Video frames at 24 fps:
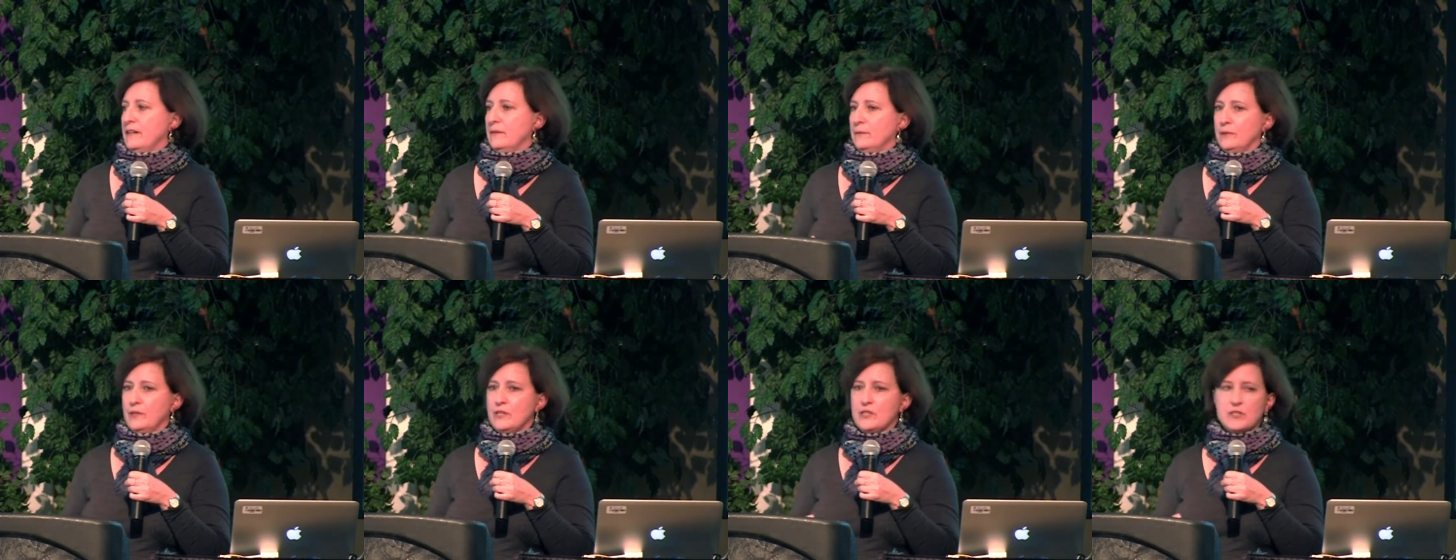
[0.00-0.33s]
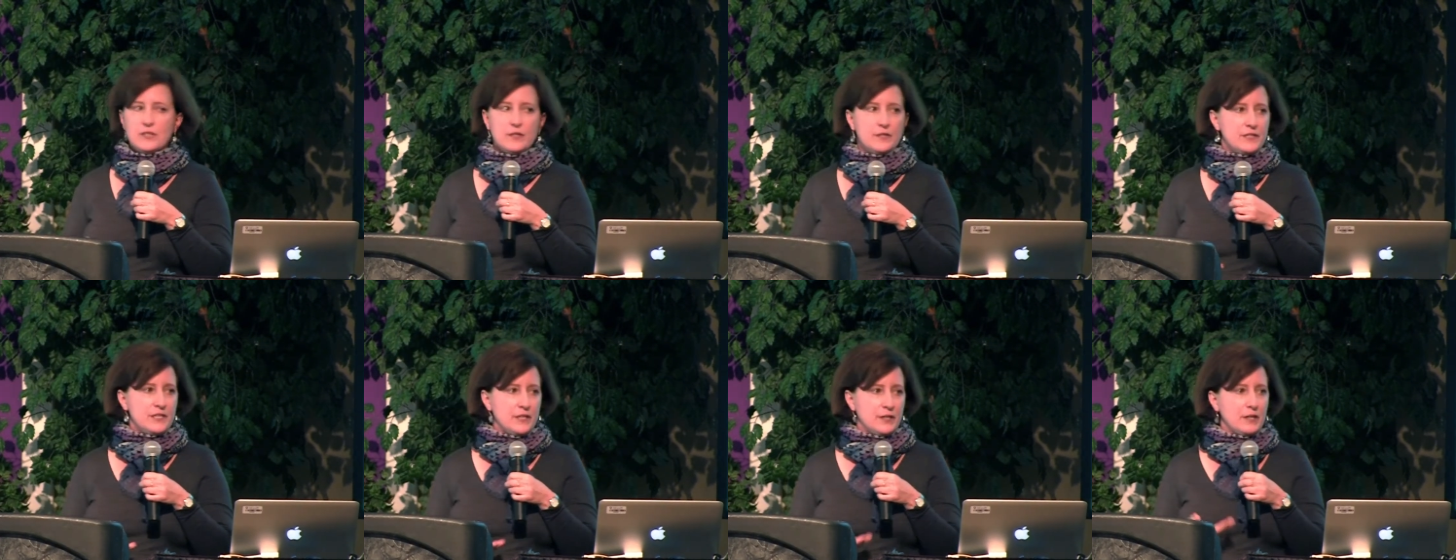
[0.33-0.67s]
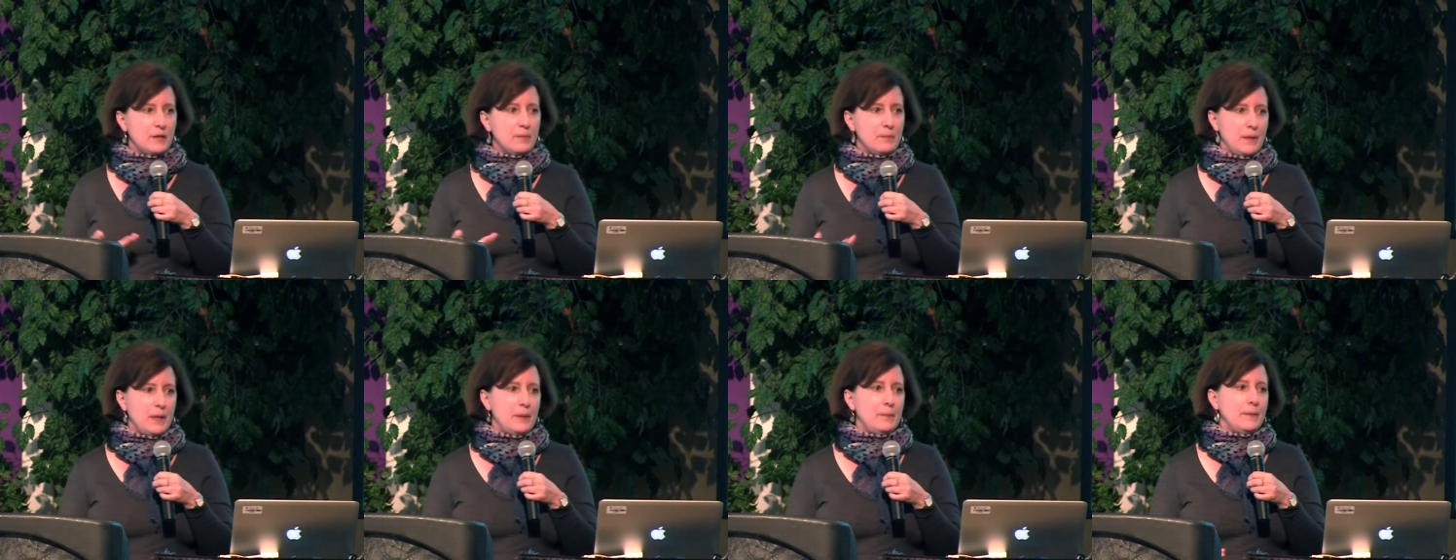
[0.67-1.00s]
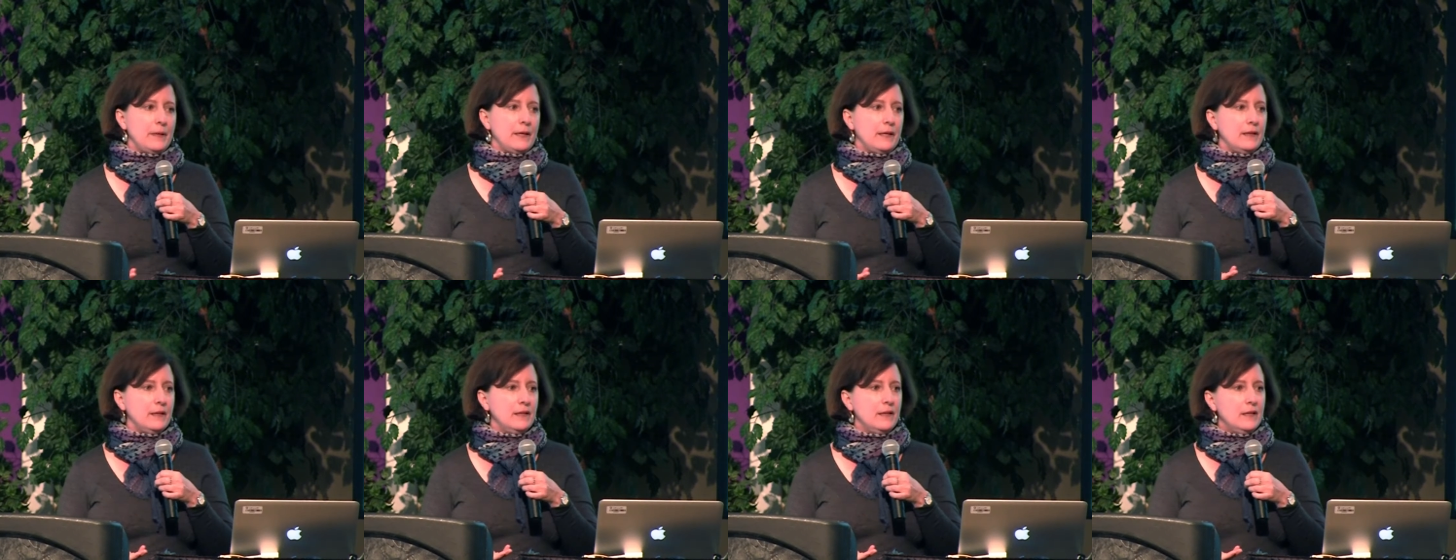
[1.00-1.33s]
It really shows their
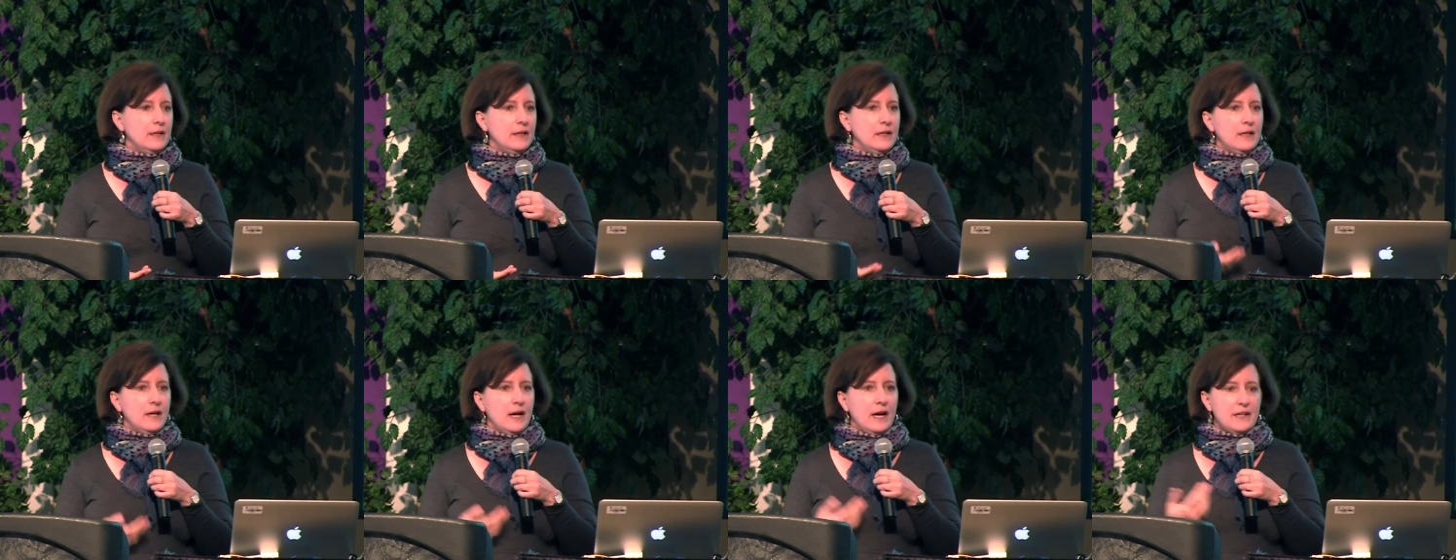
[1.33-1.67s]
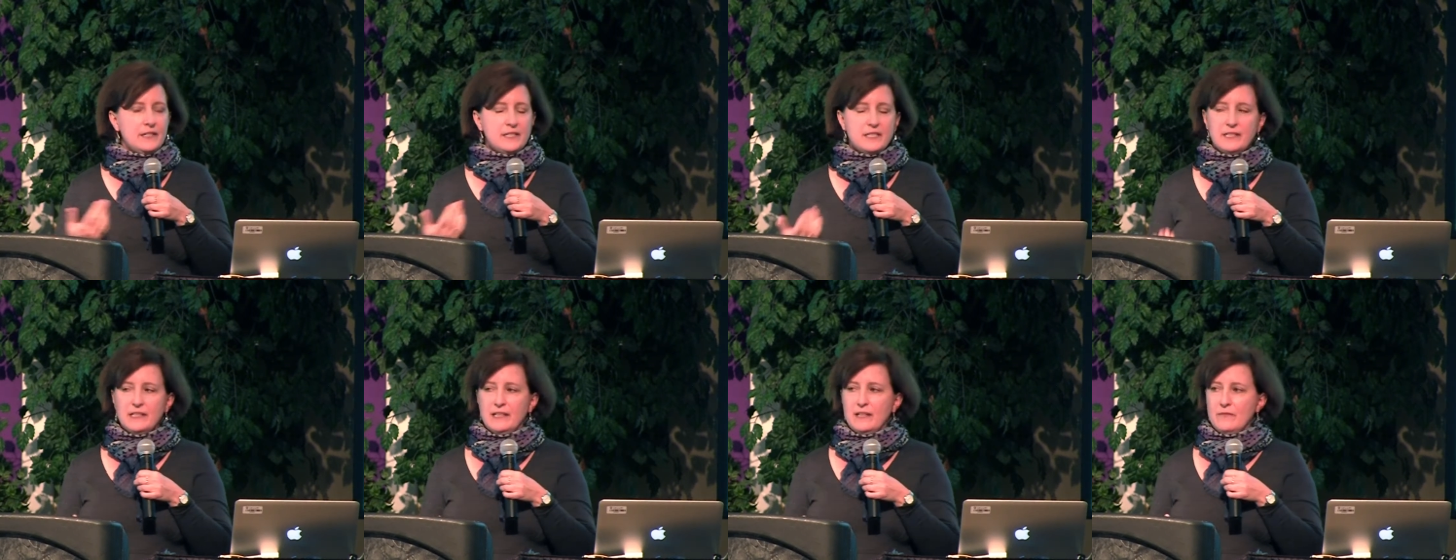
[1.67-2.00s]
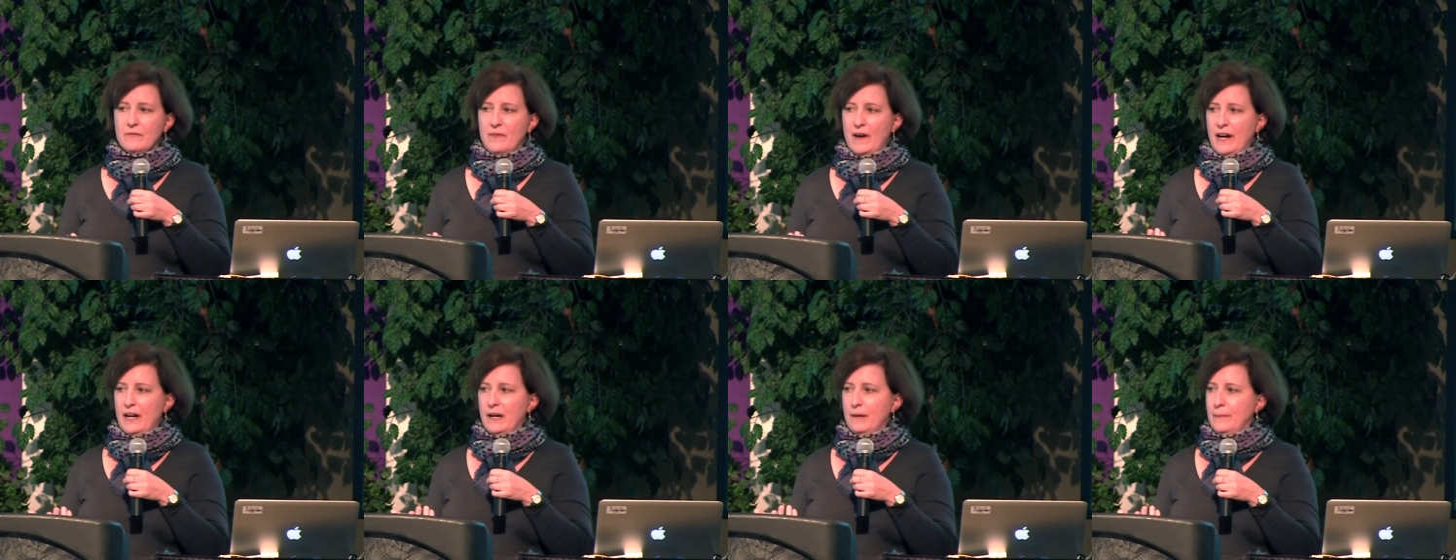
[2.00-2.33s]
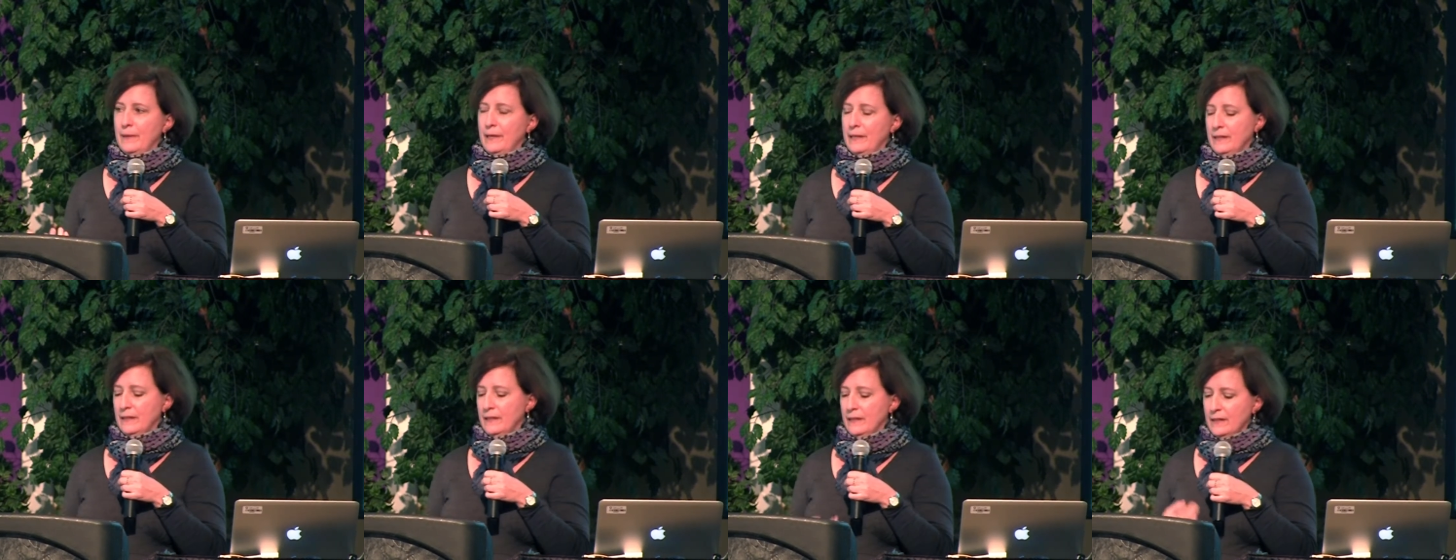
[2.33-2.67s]
commitment to the
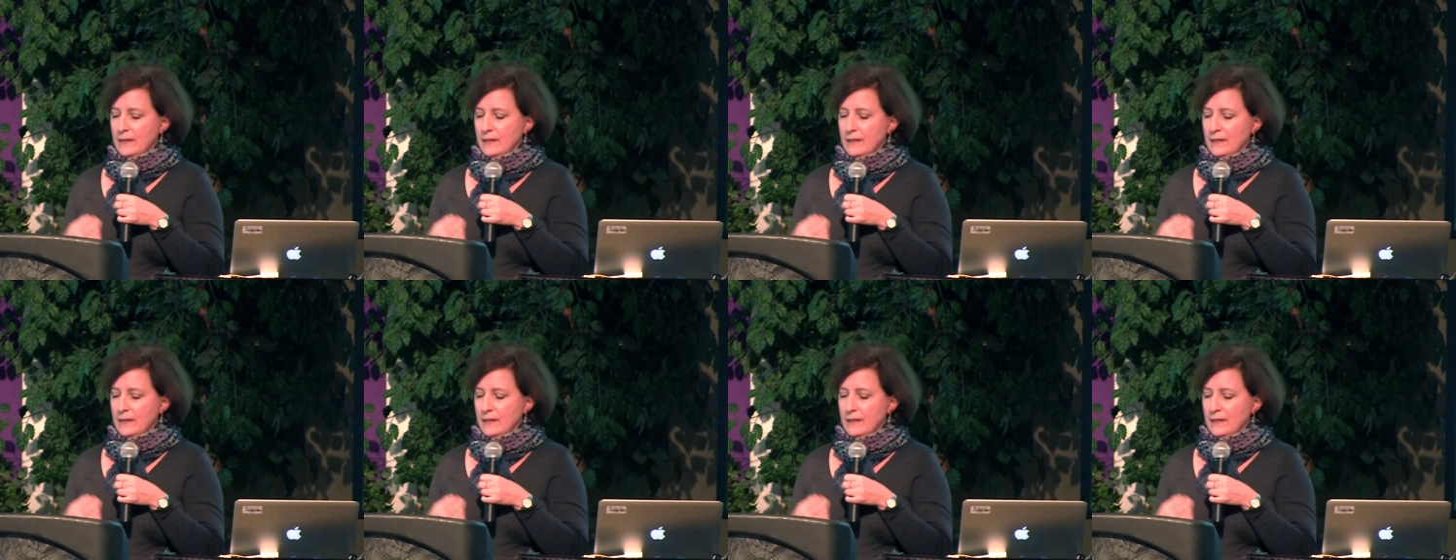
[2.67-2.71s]
environment.